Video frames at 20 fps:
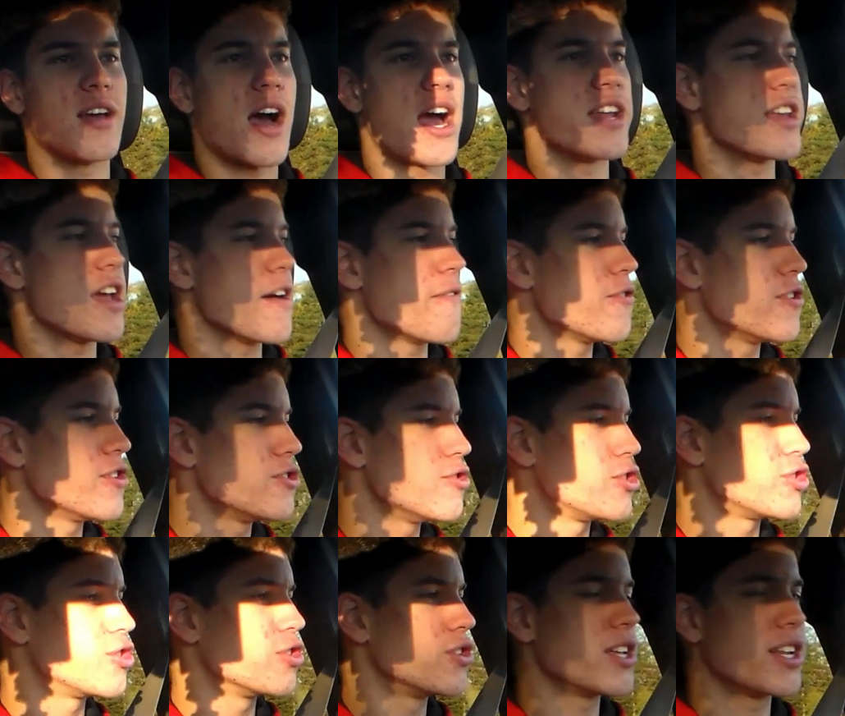I never
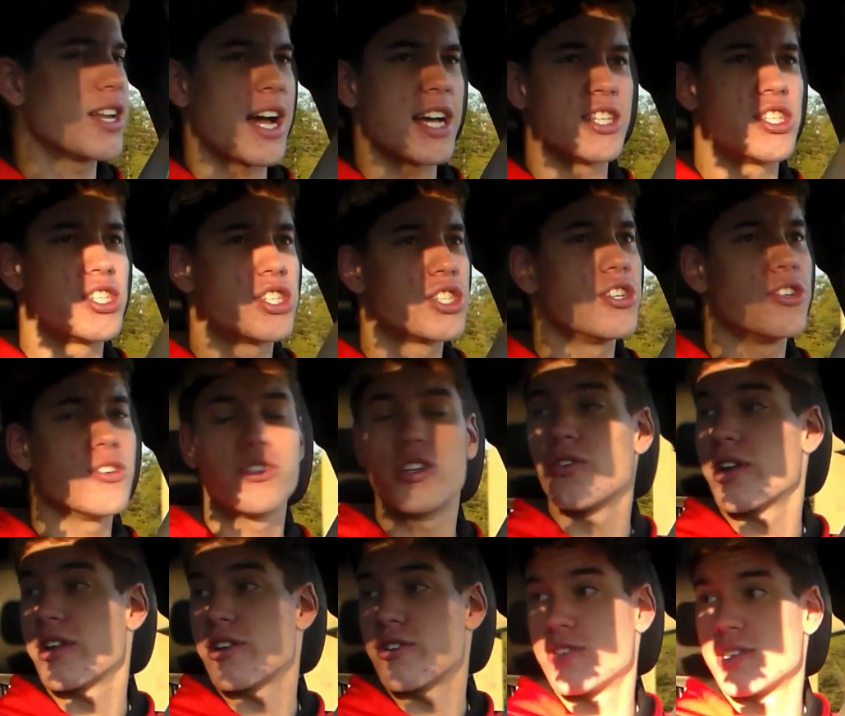understood it. I still
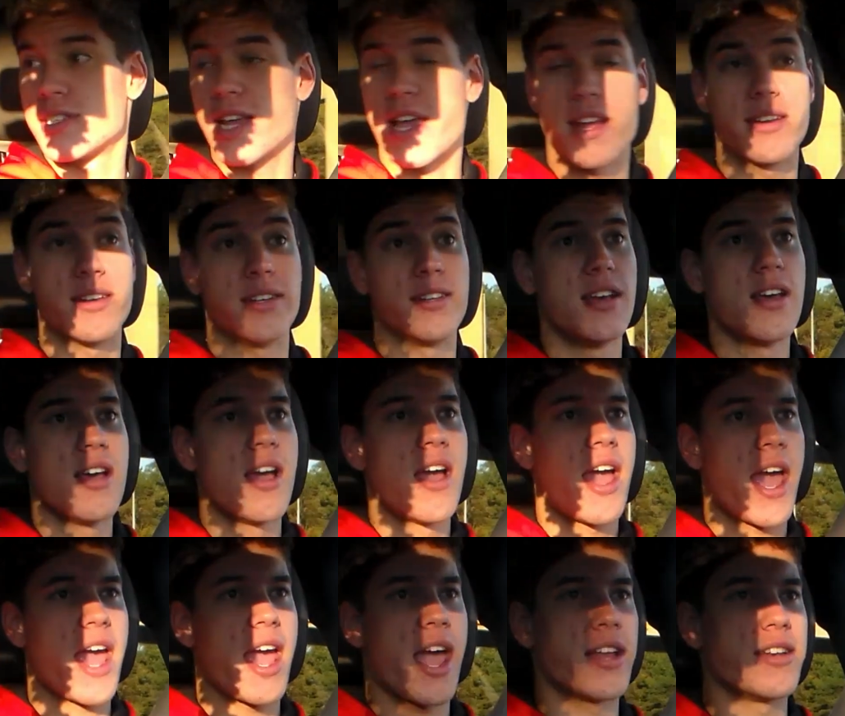don't understand it,
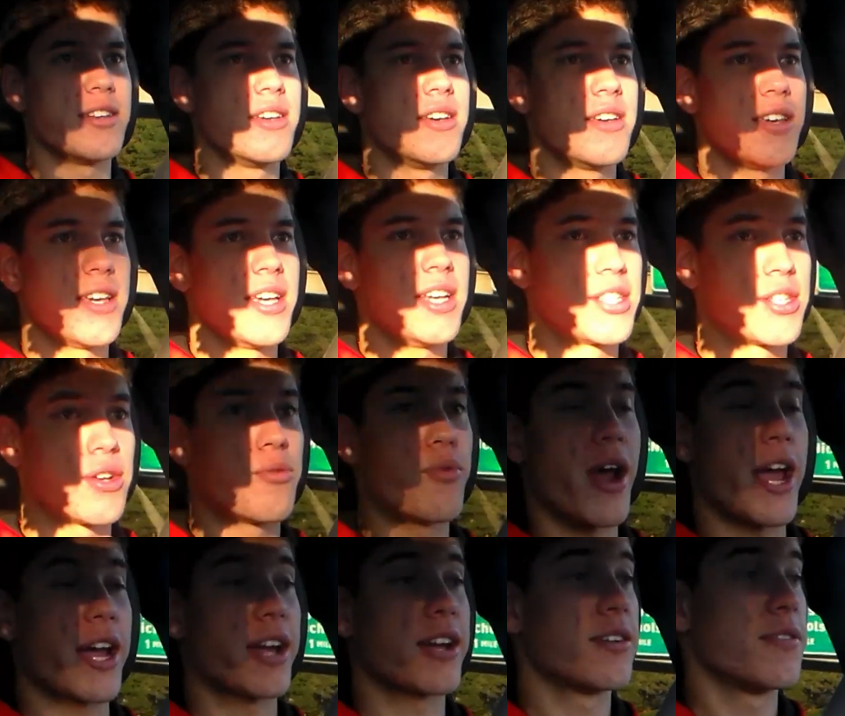and it's a
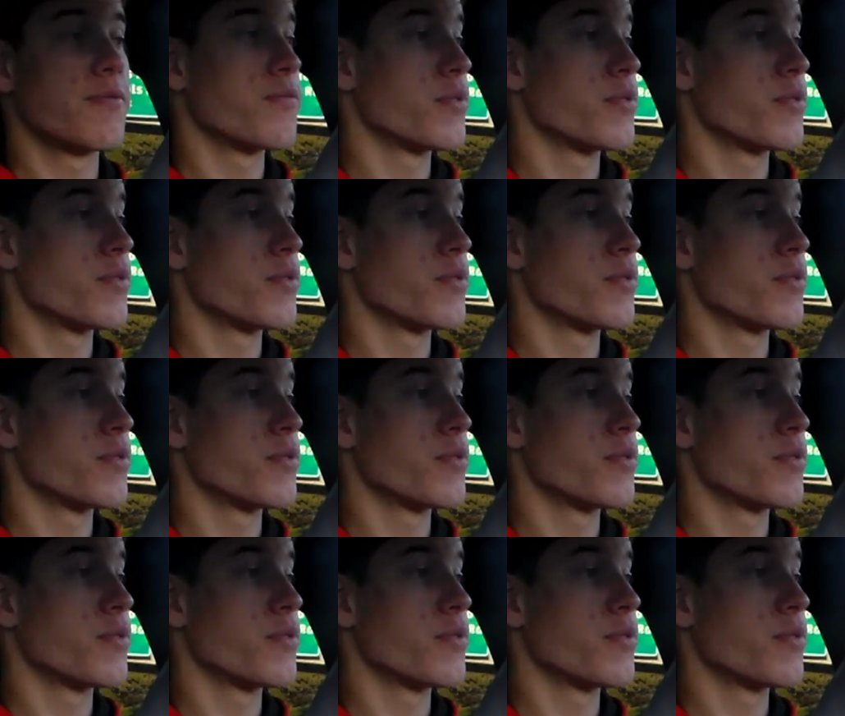wreck.